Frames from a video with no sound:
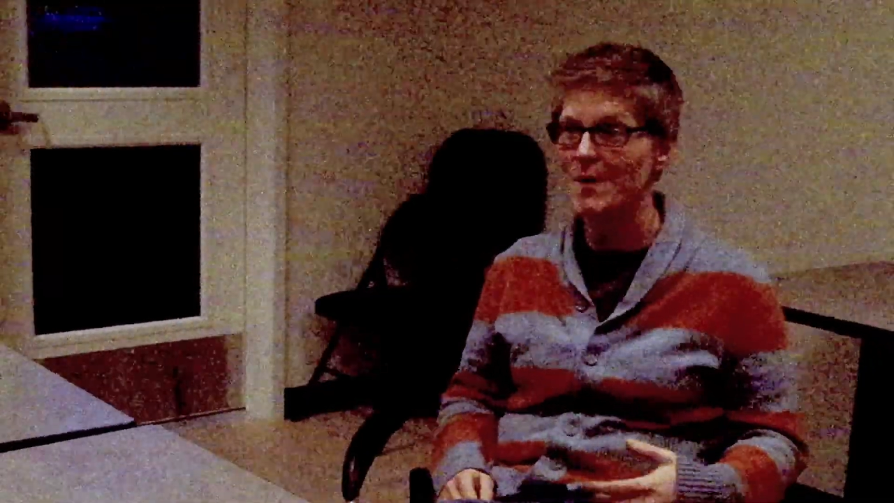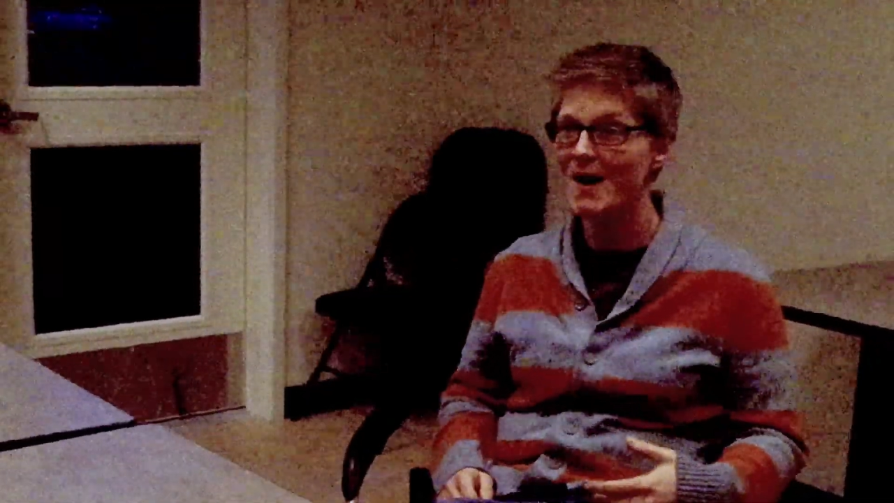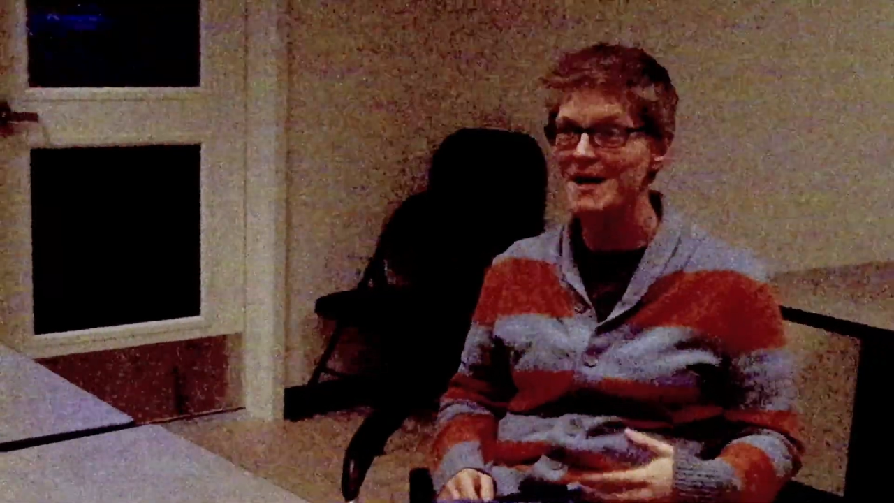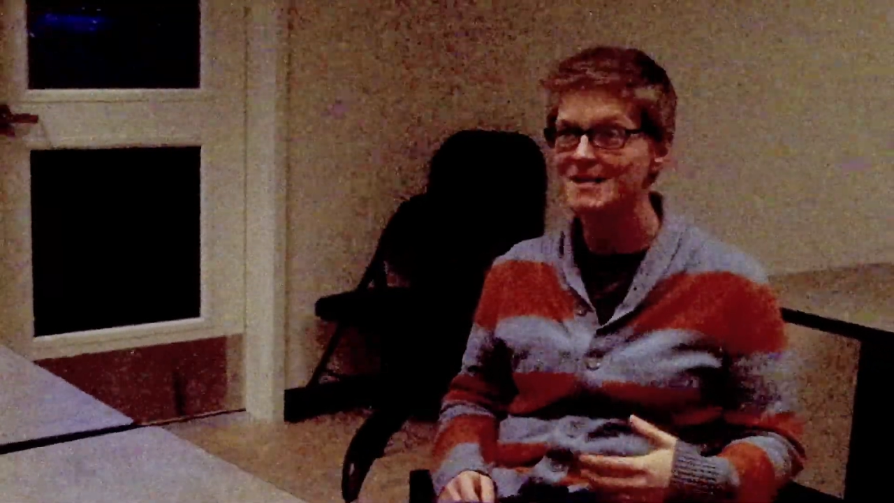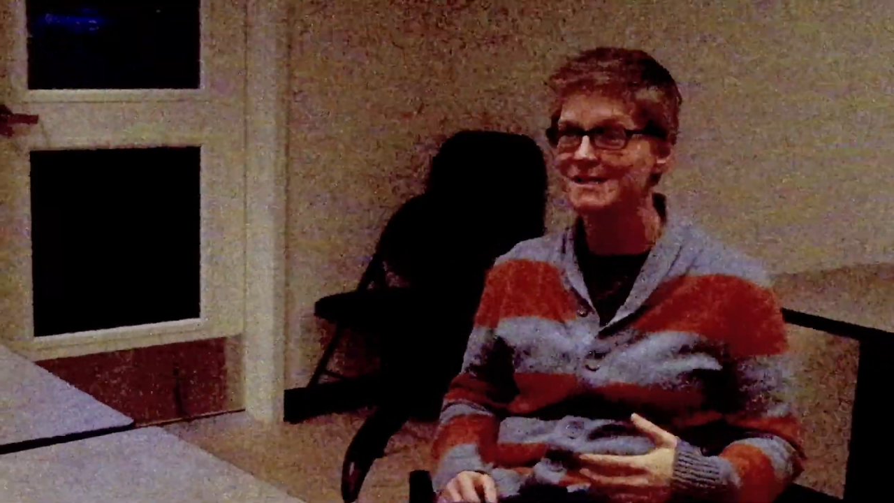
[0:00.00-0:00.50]

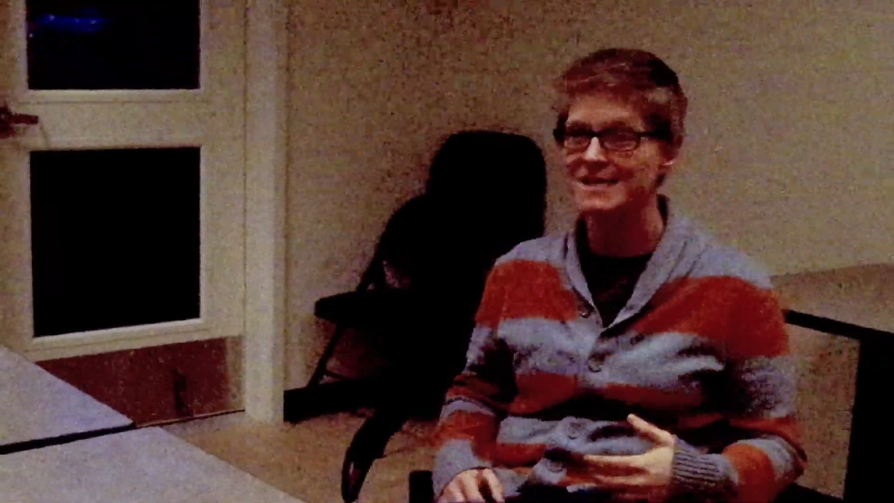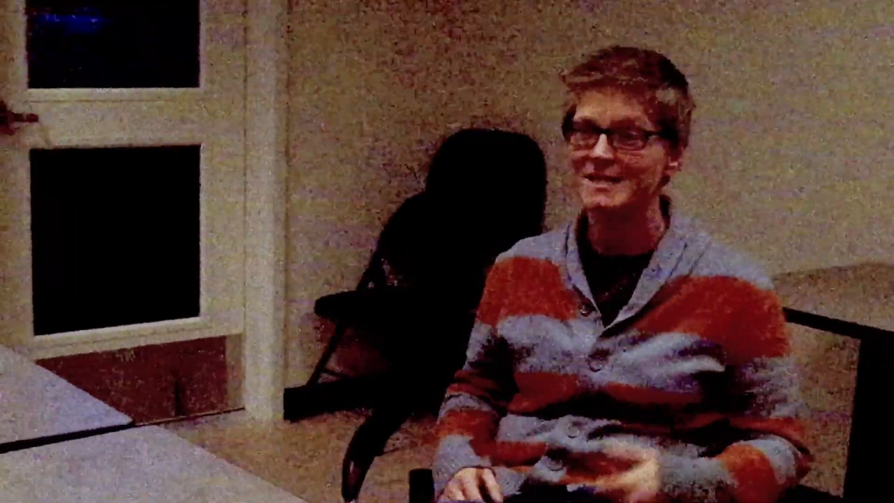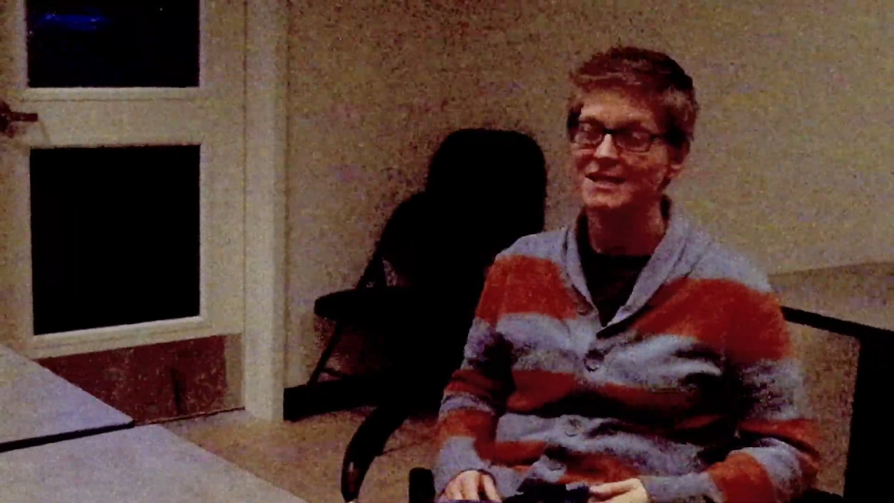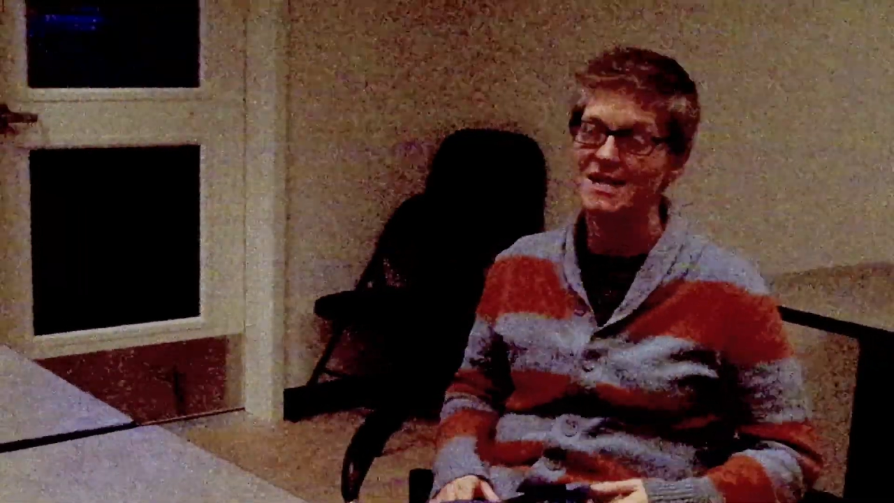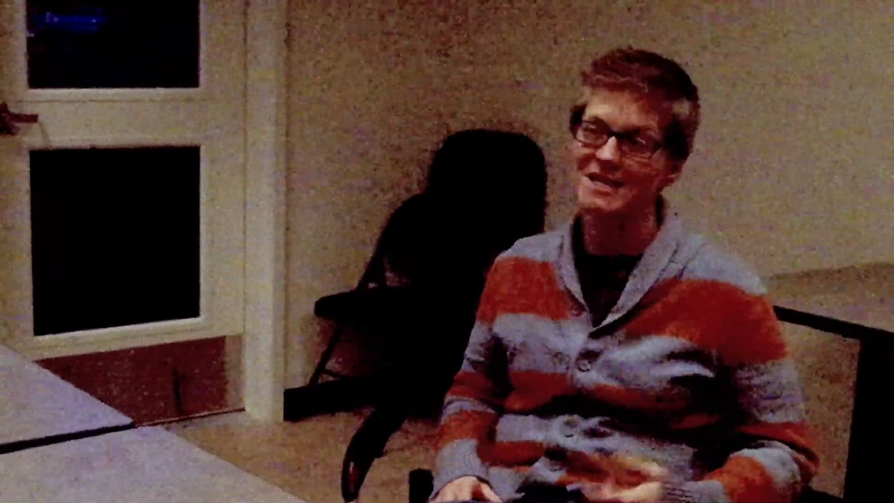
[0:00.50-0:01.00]
wise
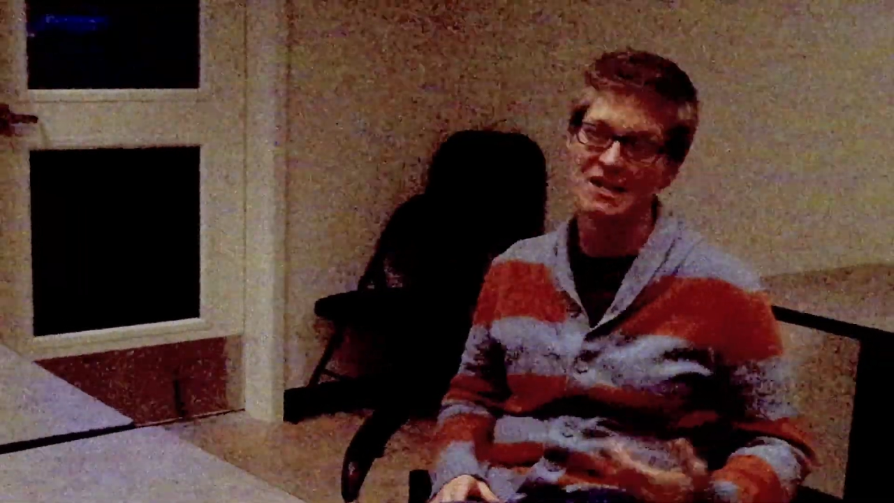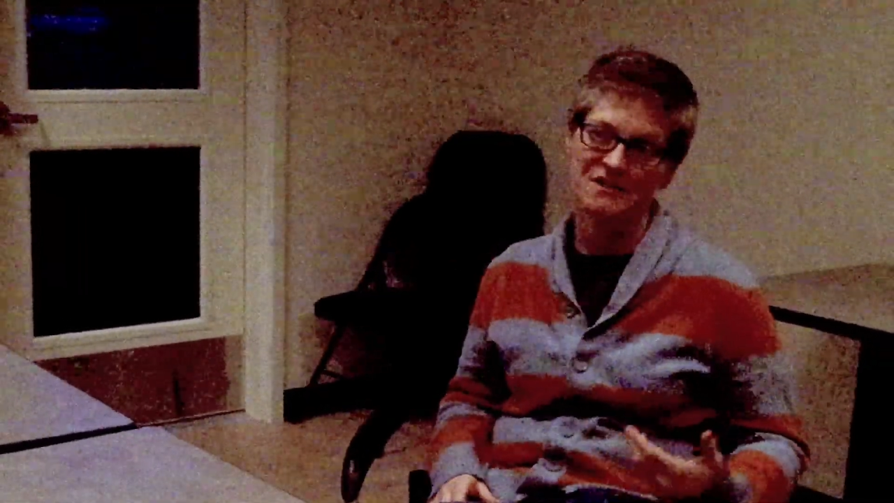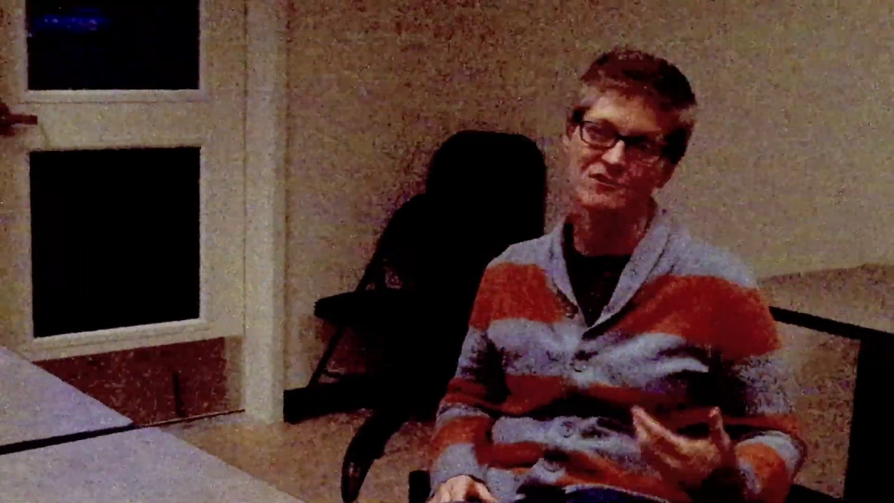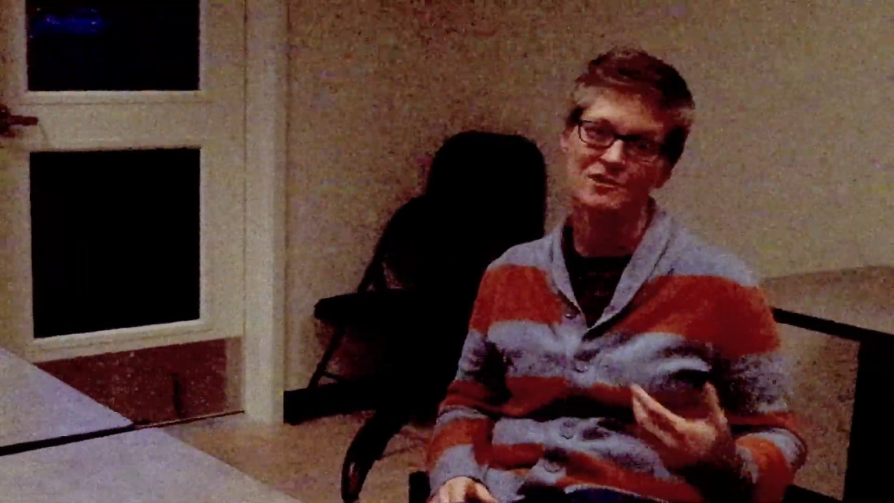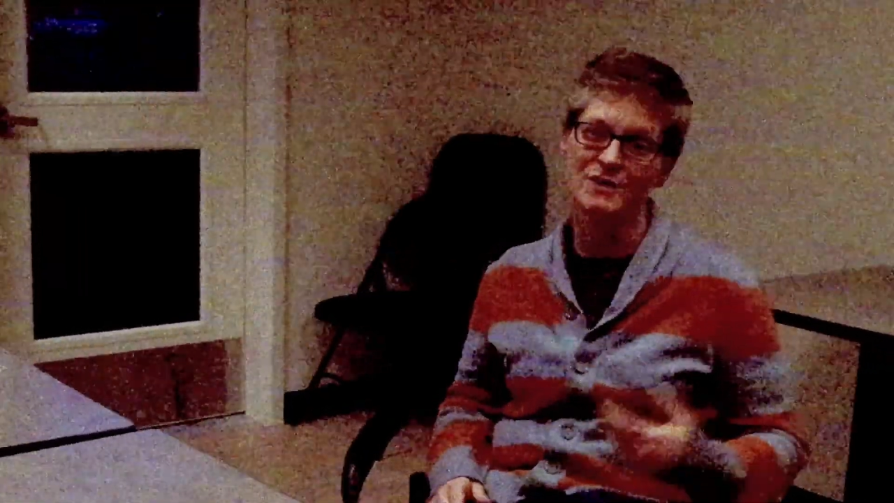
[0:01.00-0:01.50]
and careful